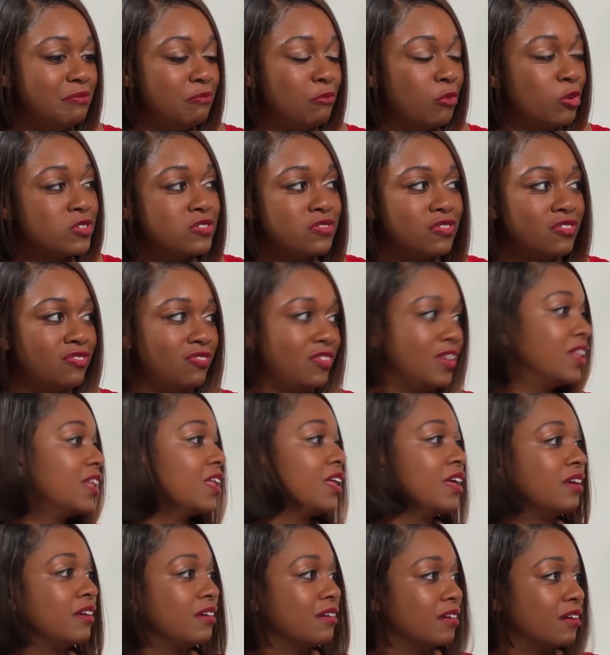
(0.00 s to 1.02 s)
most
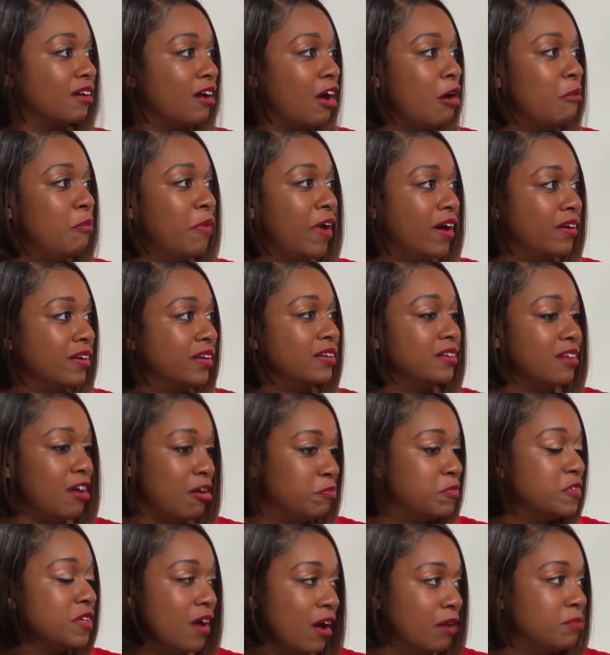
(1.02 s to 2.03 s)
fulfilling about it
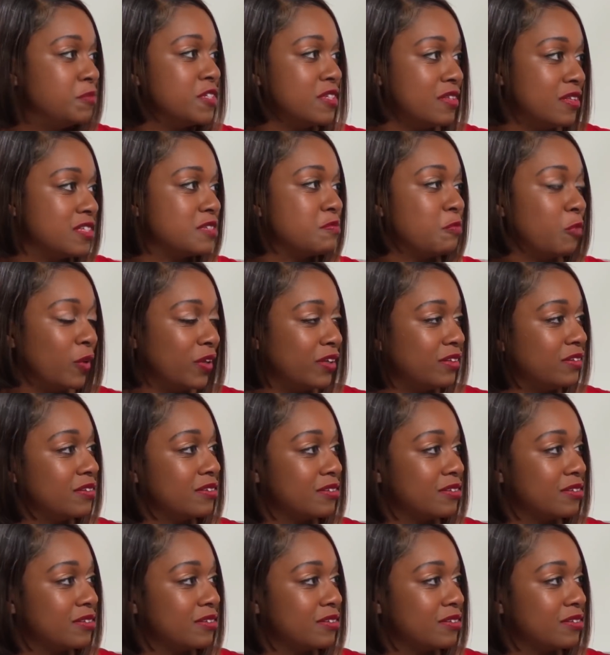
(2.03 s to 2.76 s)
up to this point?